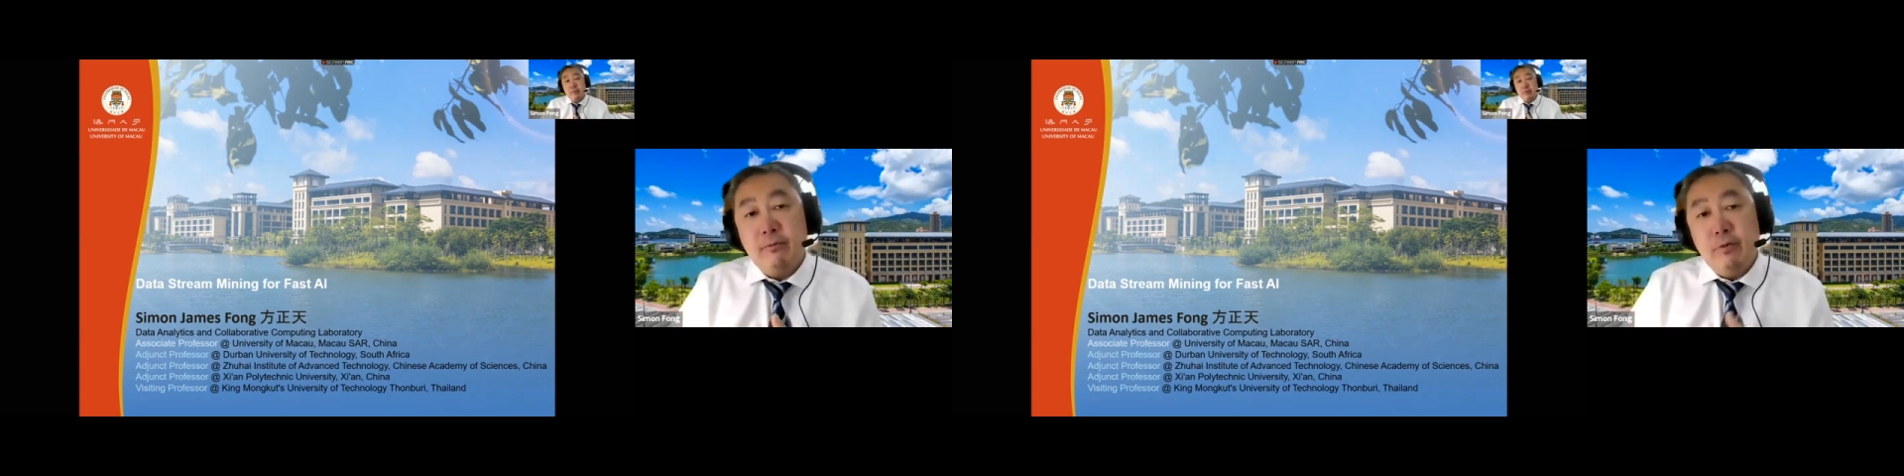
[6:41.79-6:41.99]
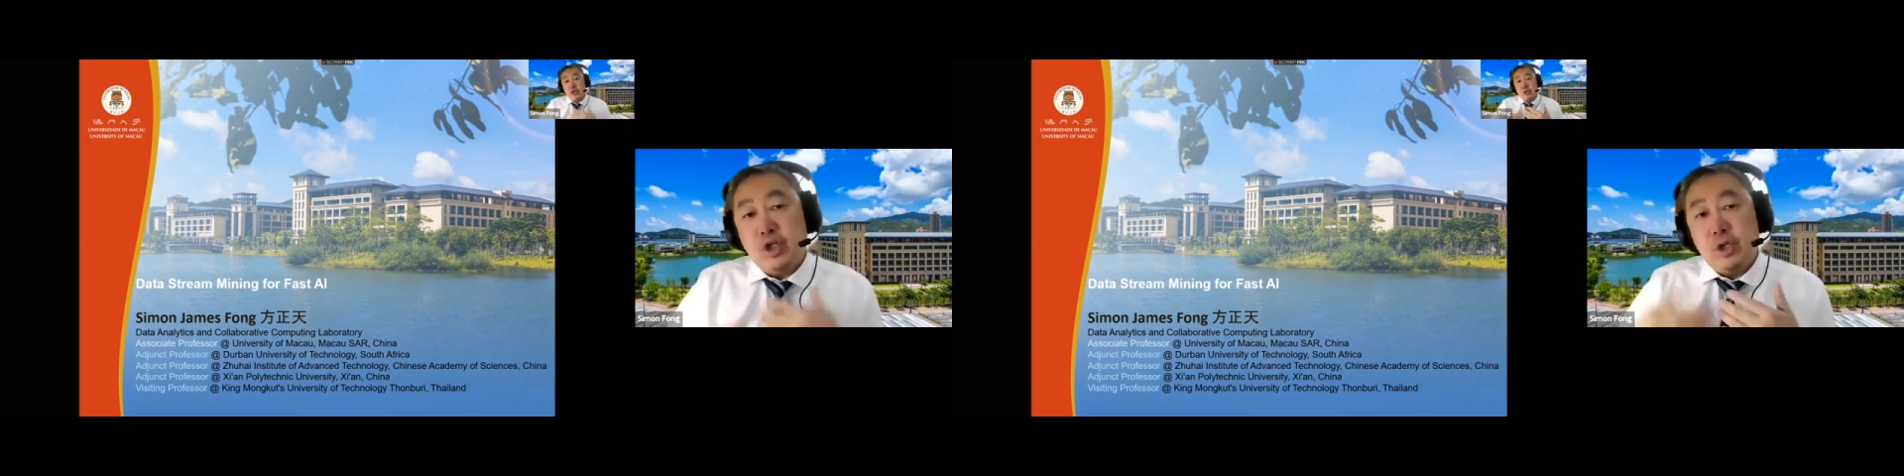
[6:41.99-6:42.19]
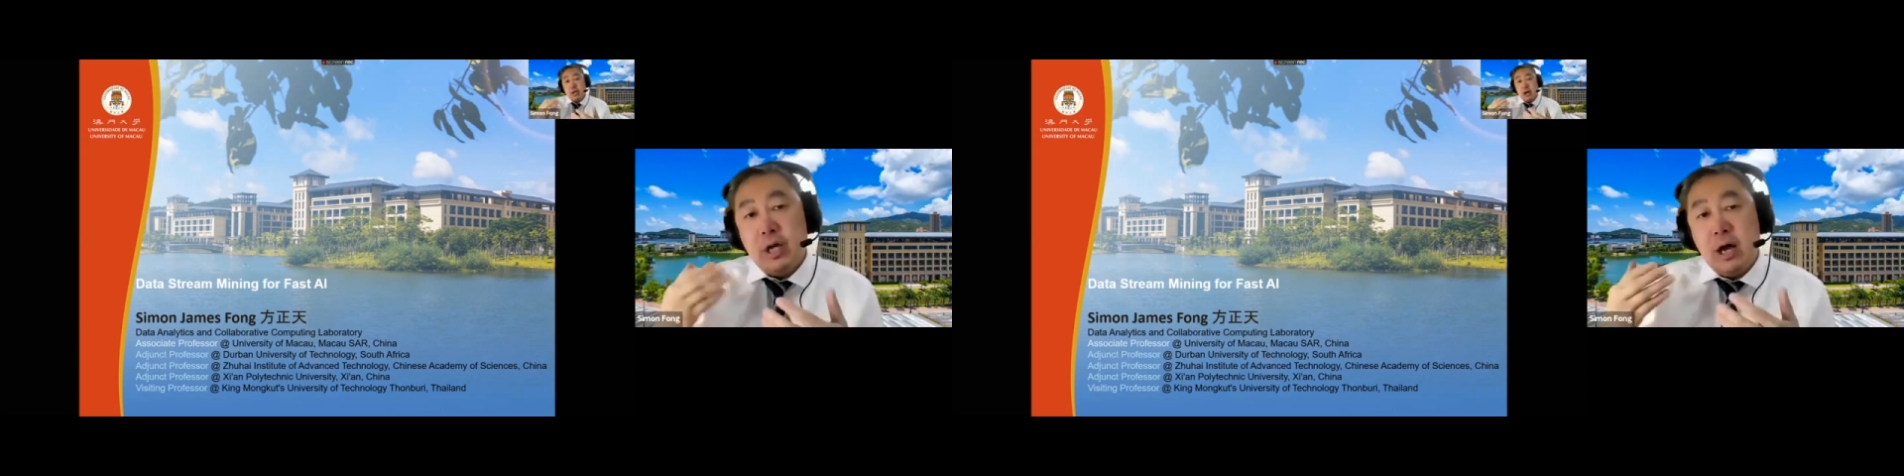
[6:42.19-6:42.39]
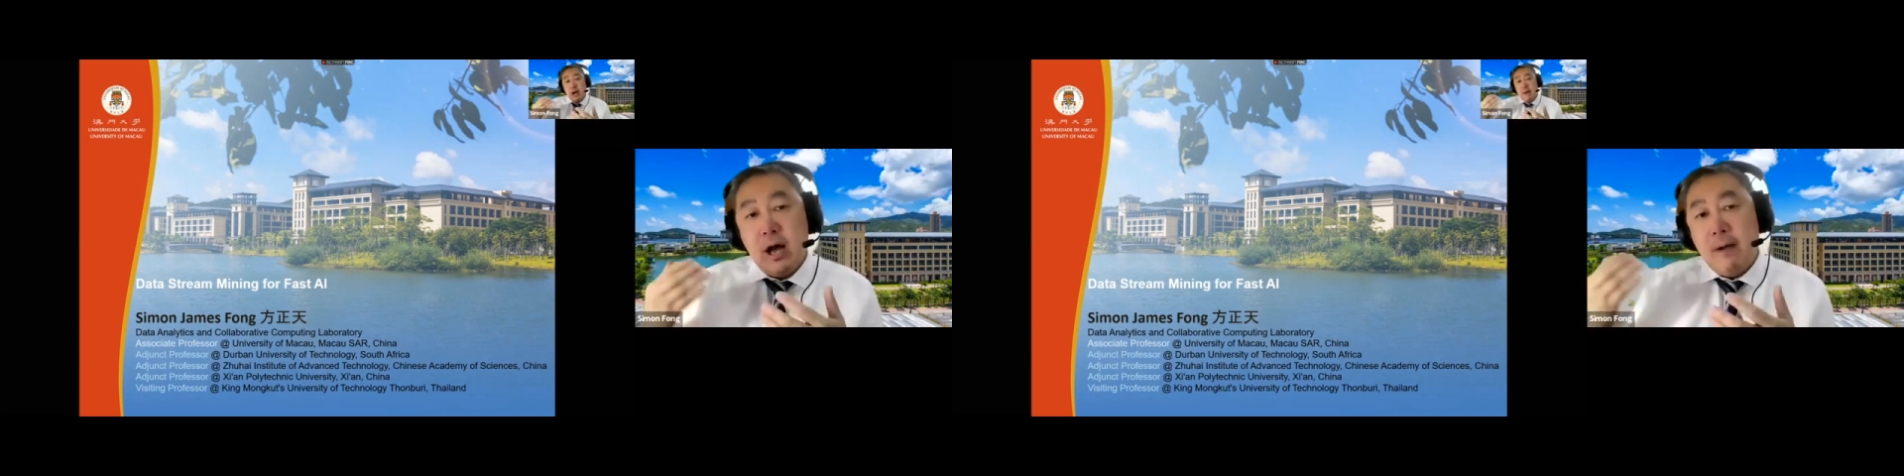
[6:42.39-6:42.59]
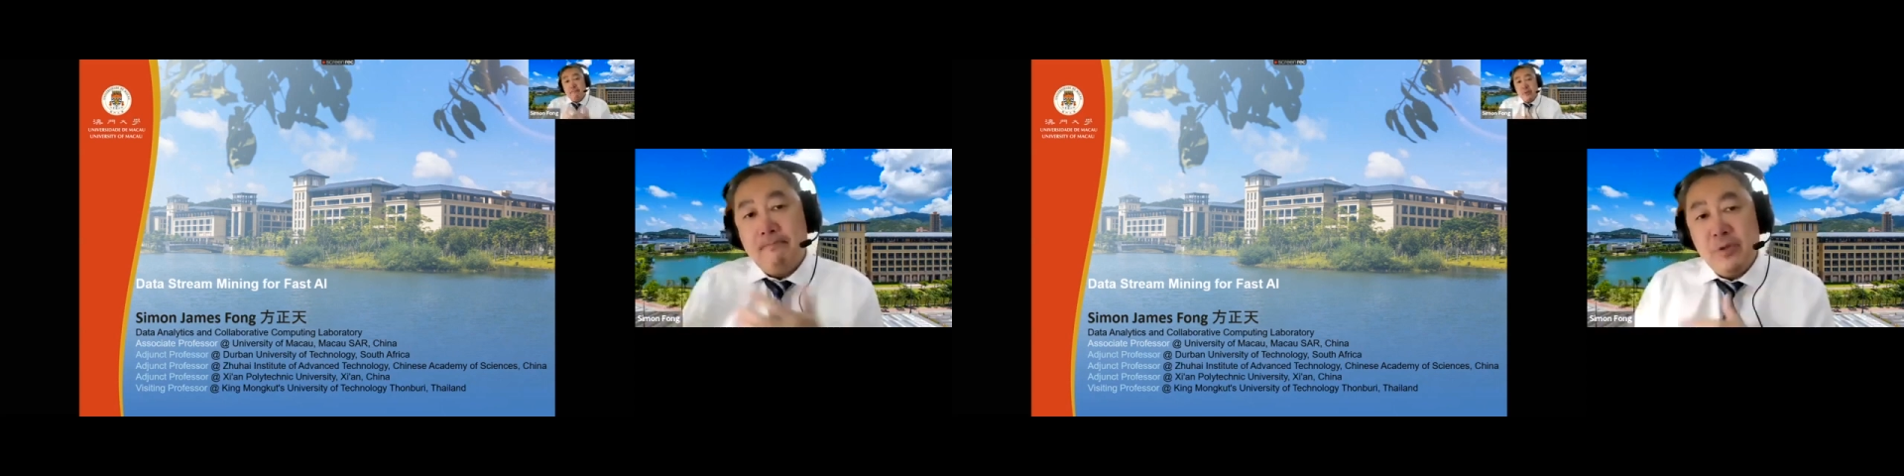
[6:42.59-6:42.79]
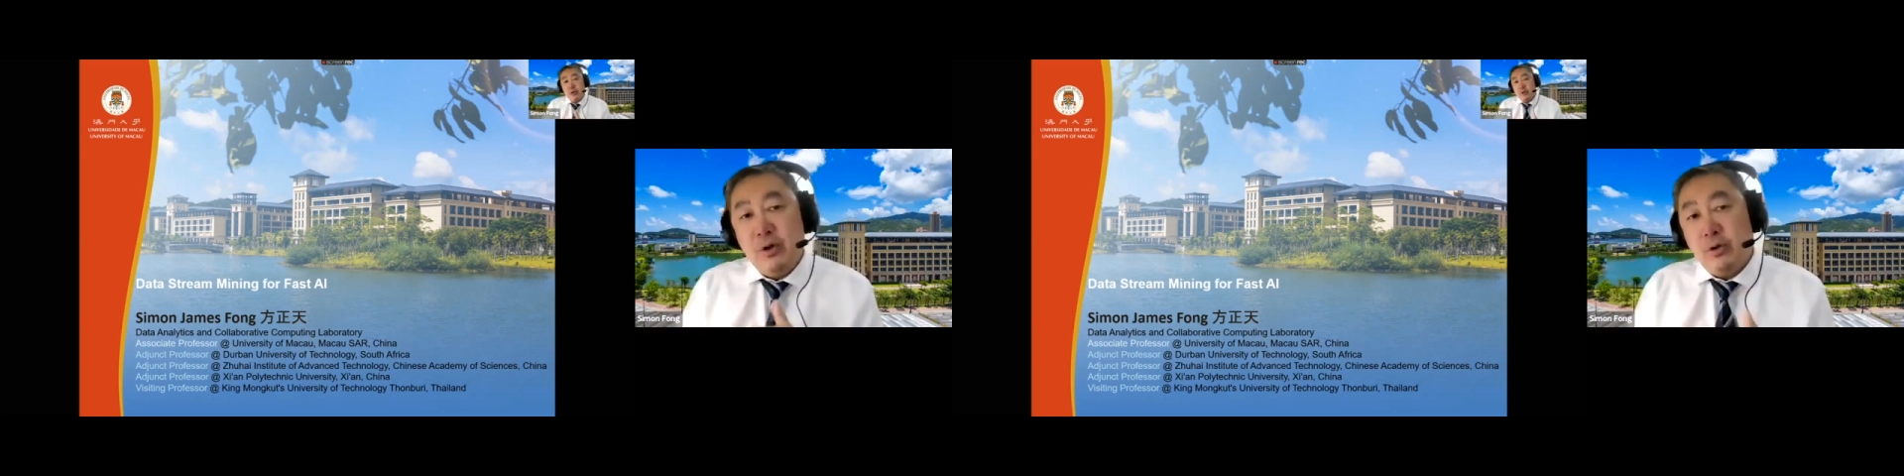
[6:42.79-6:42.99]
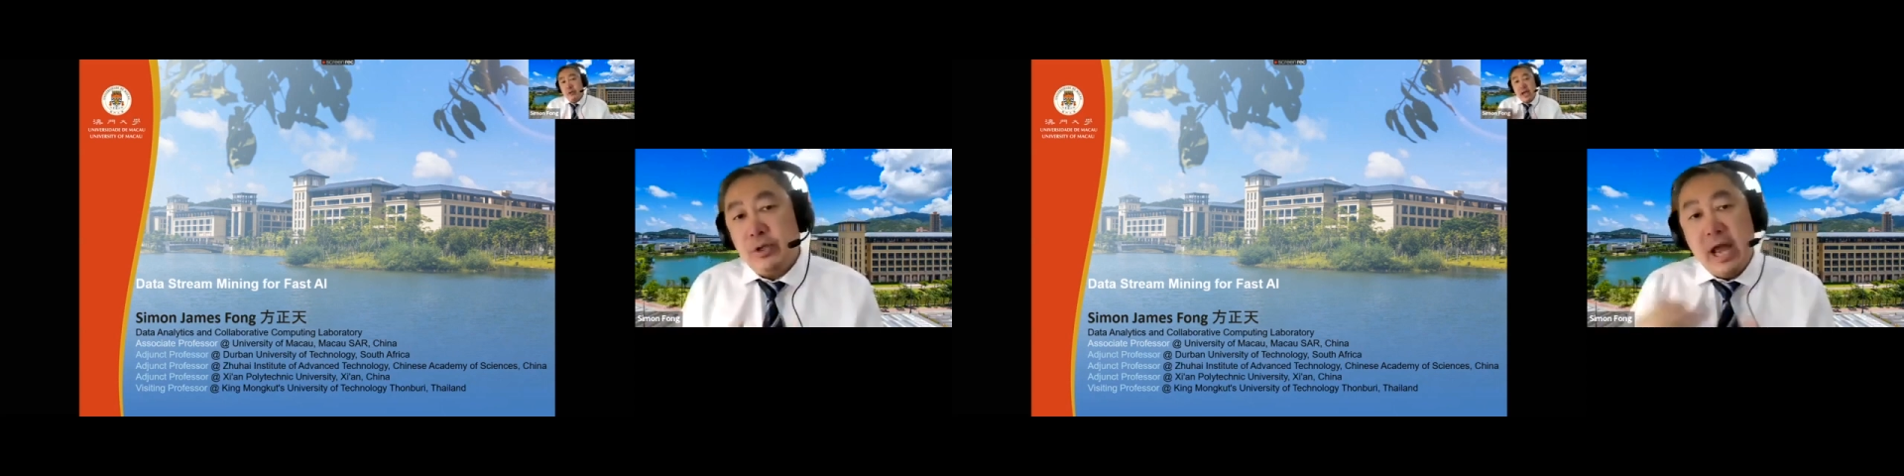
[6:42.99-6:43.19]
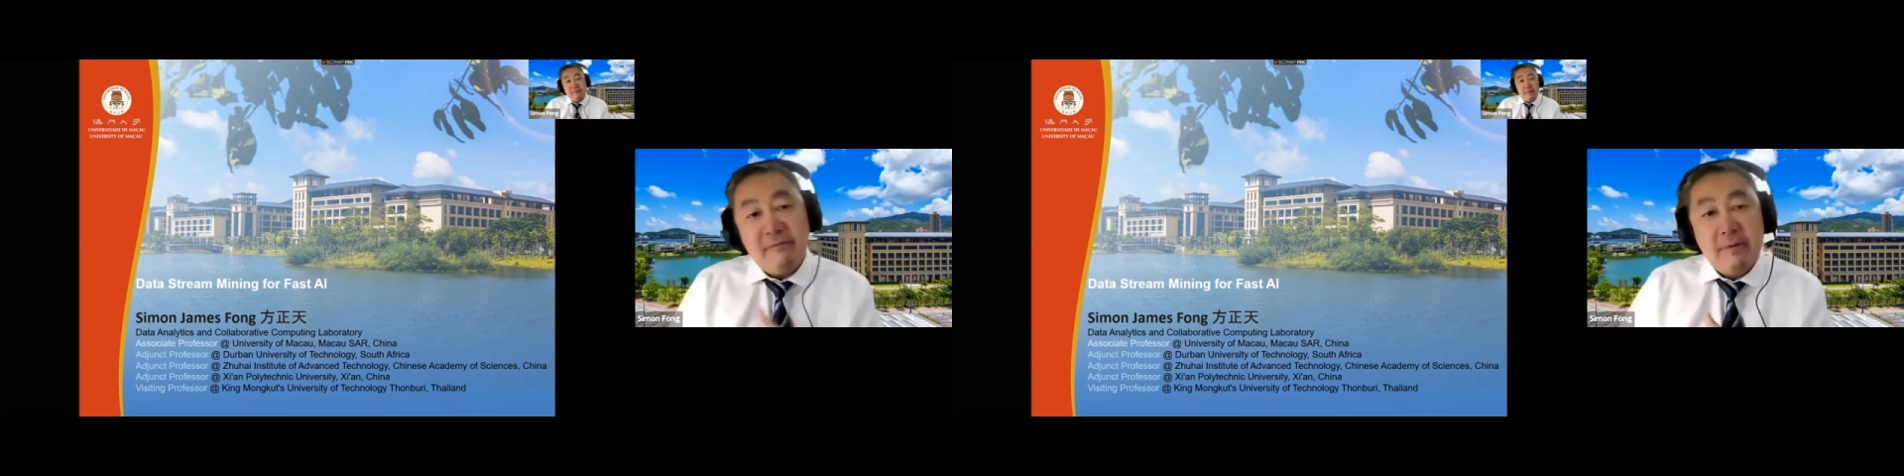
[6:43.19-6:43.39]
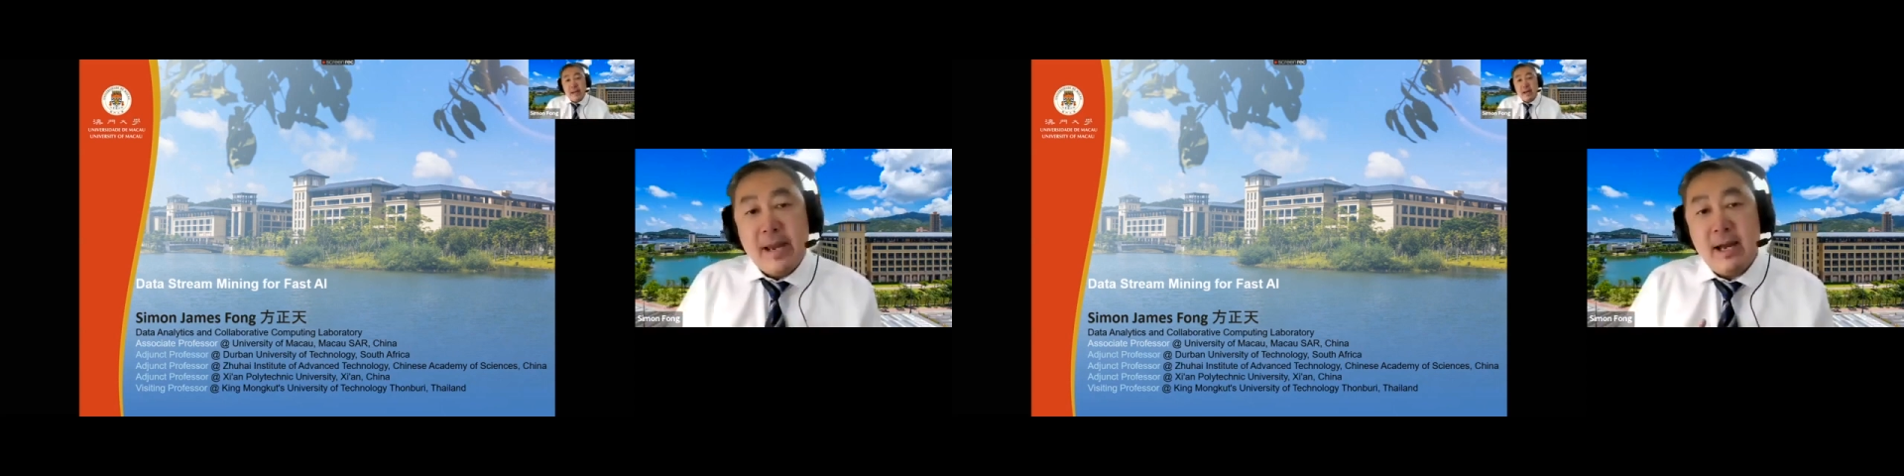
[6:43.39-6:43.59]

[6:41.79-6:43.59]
which they haven't